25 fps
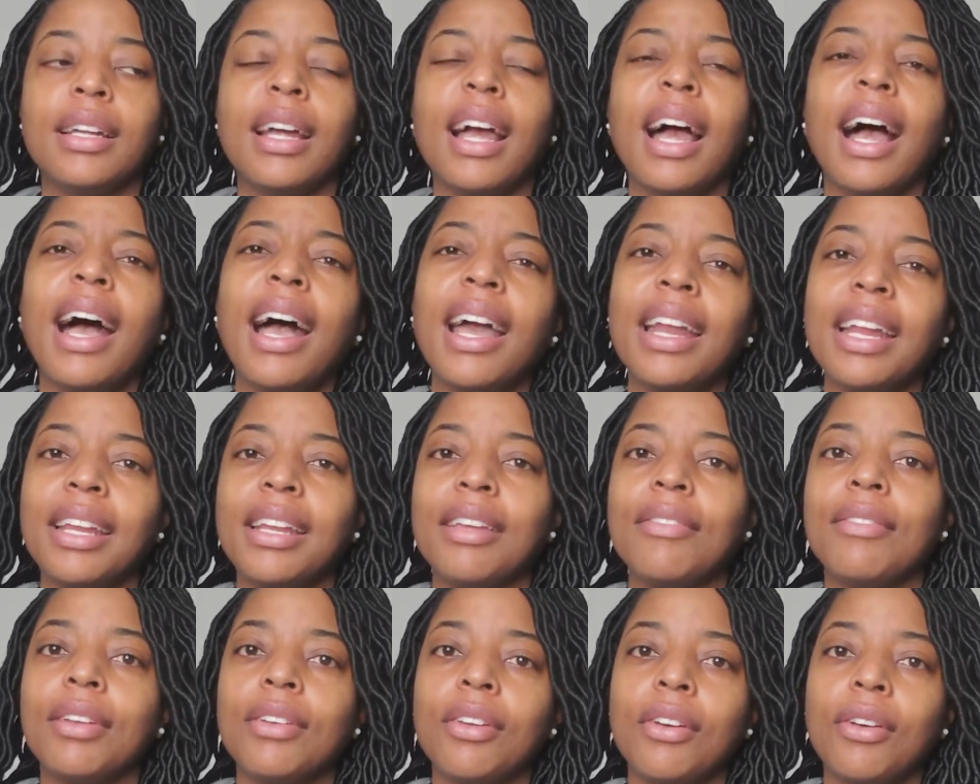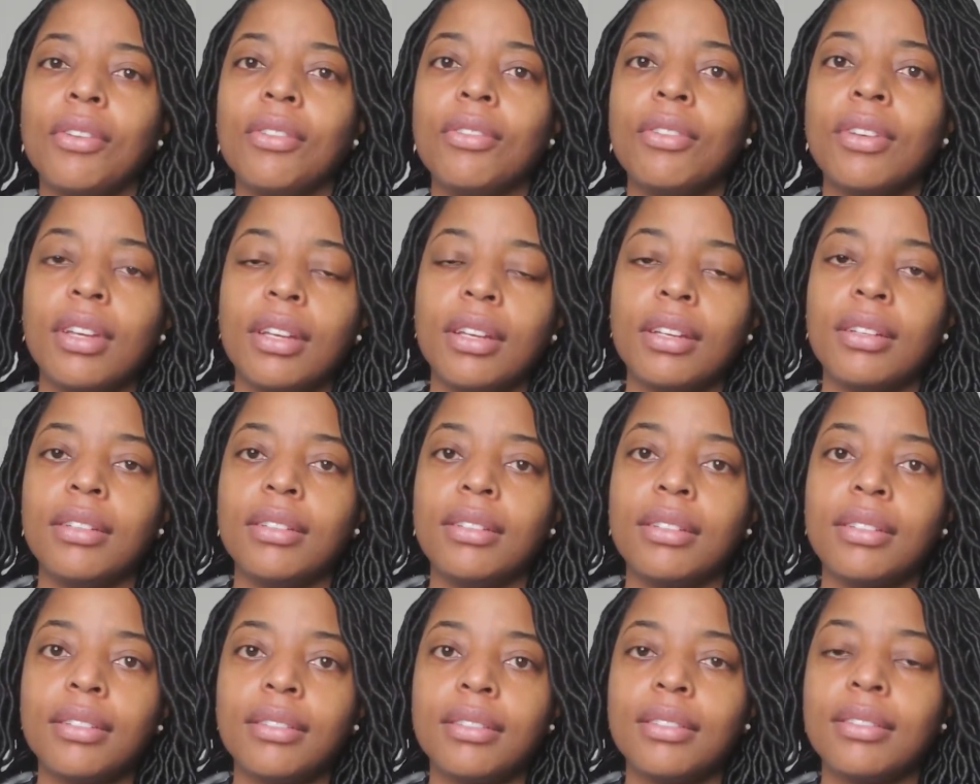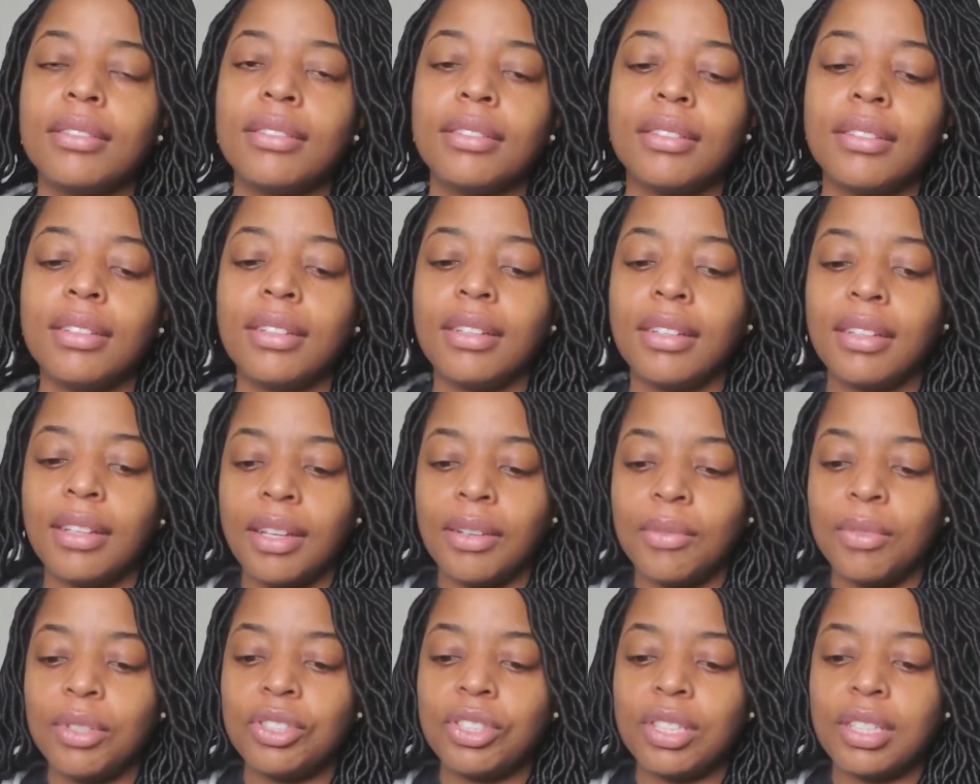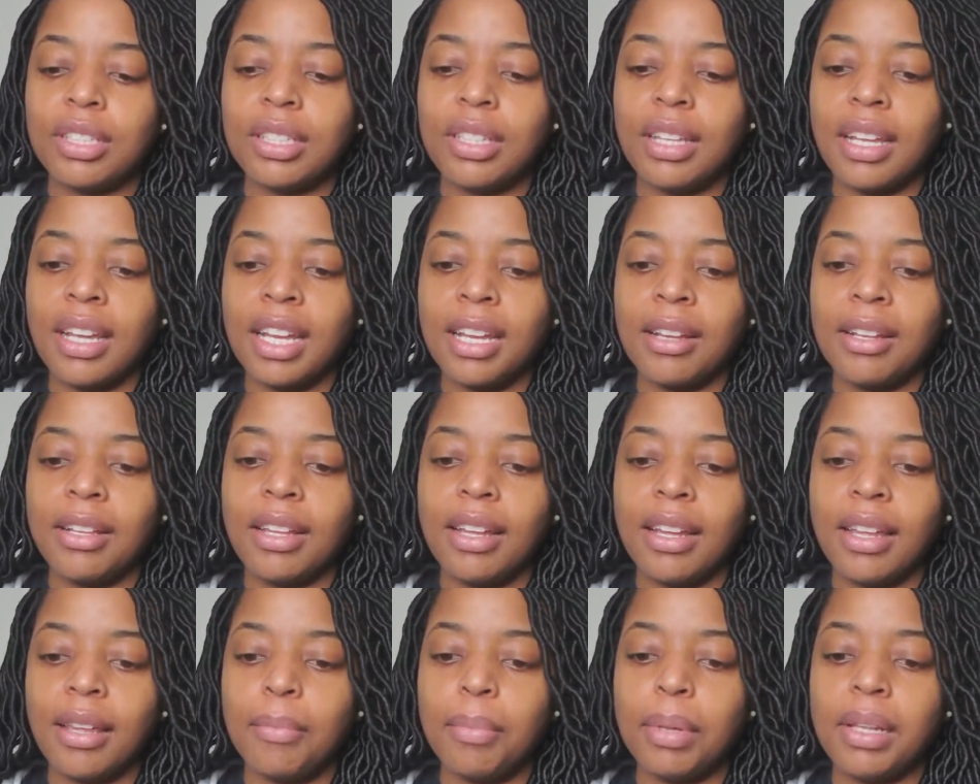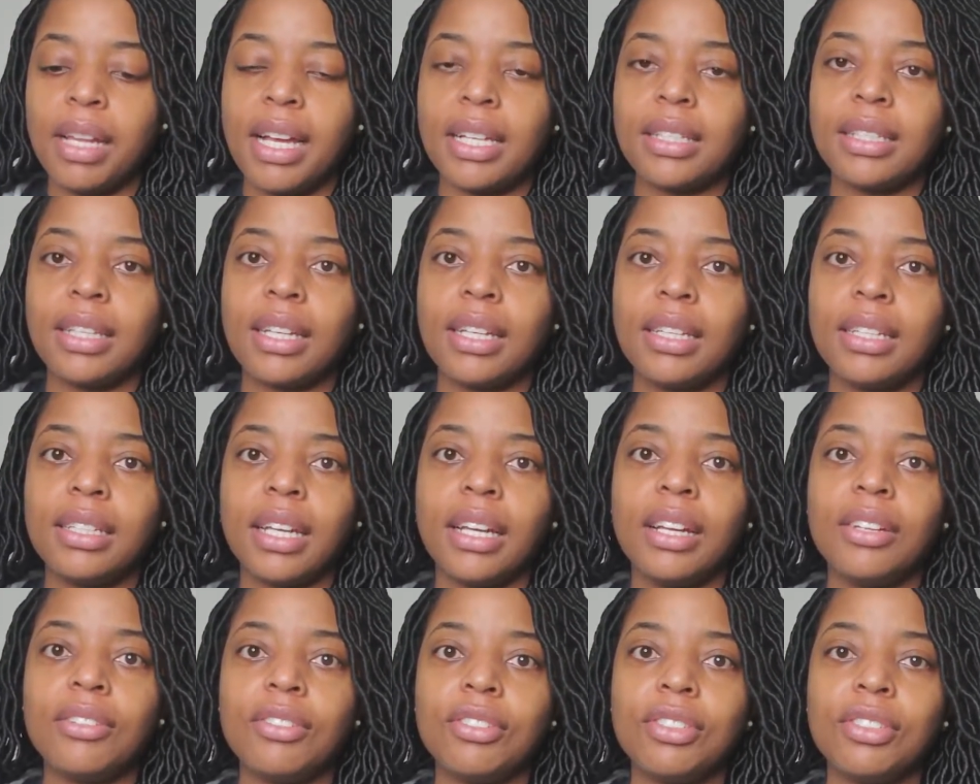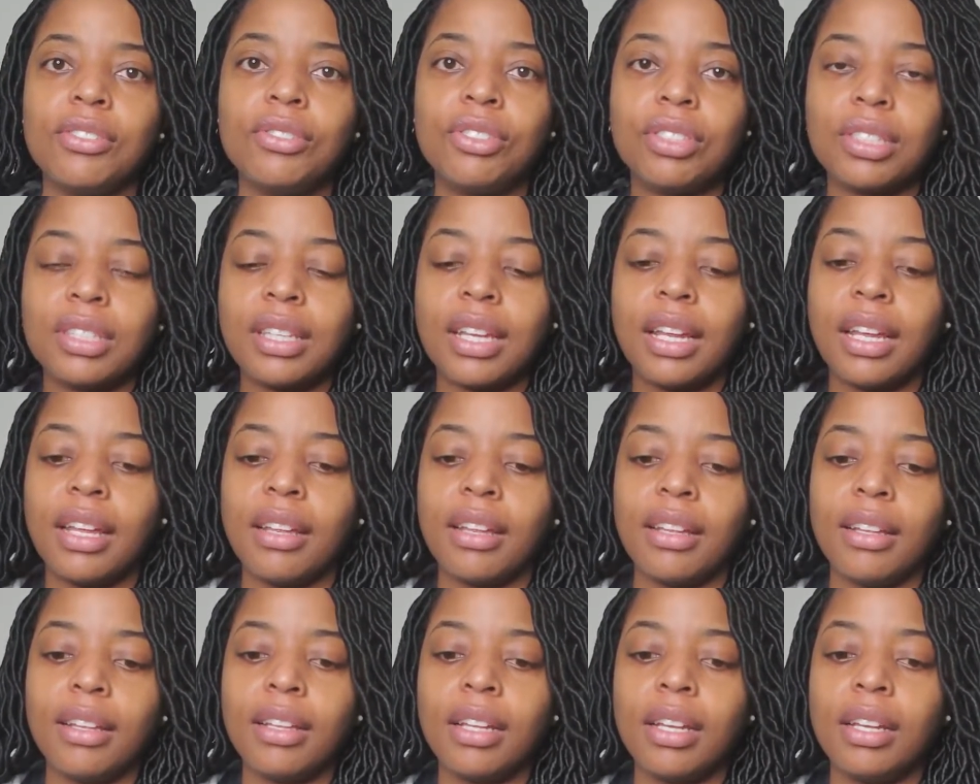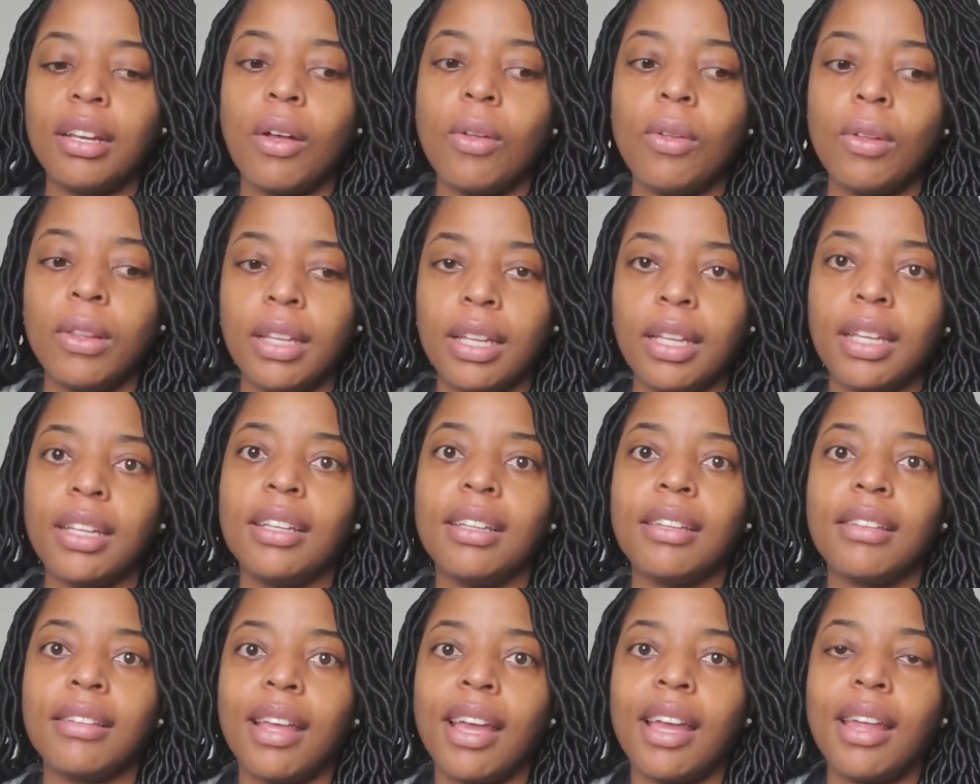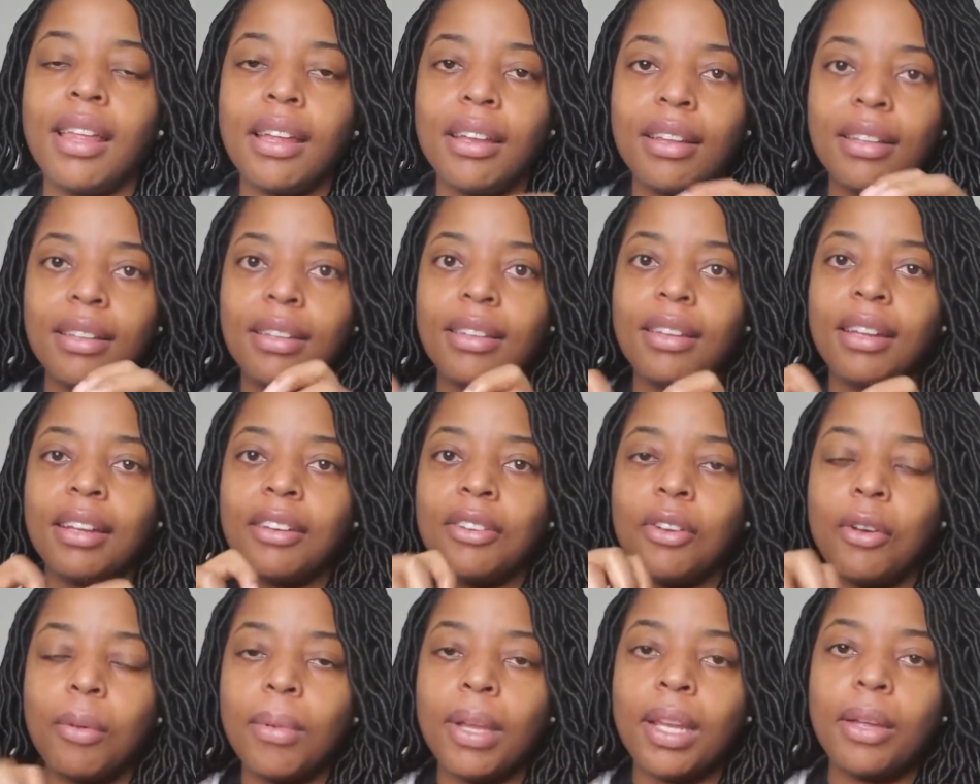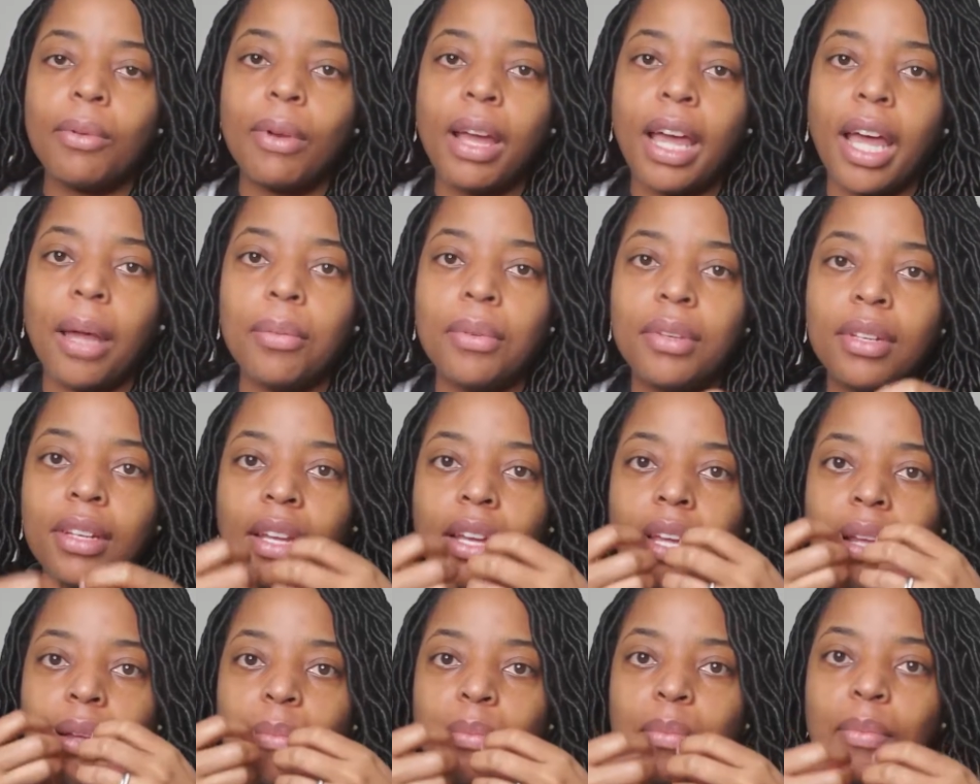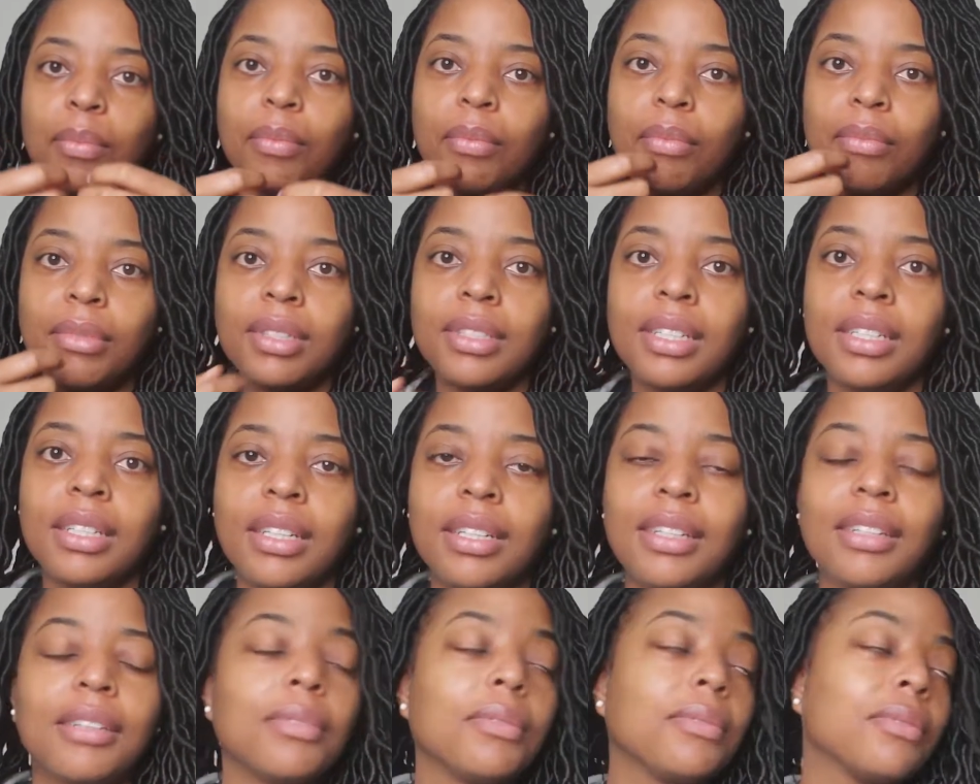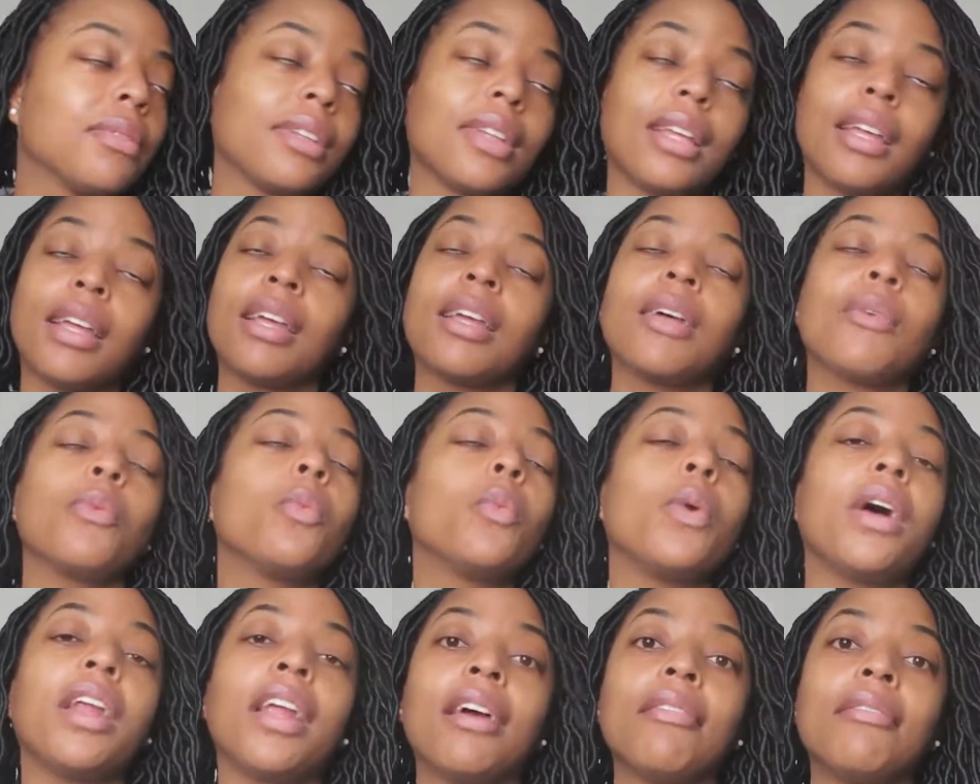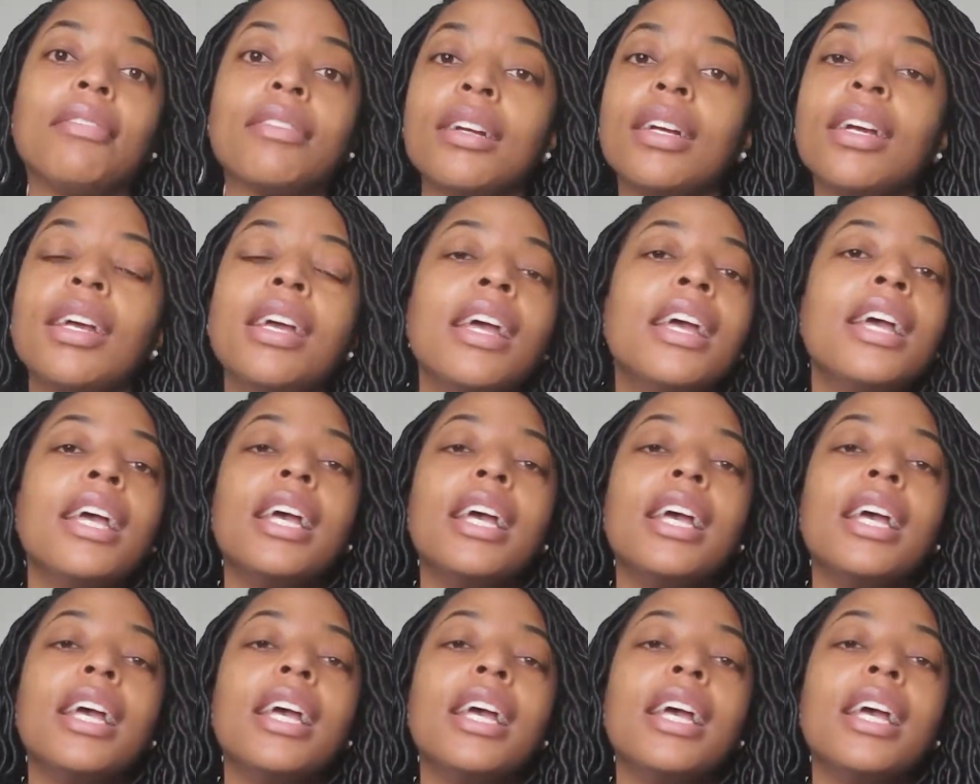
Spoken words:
I didn't even know you could, it was just in like a plastic container too, just like cannoli. Like nobody wrapped it up to whatever.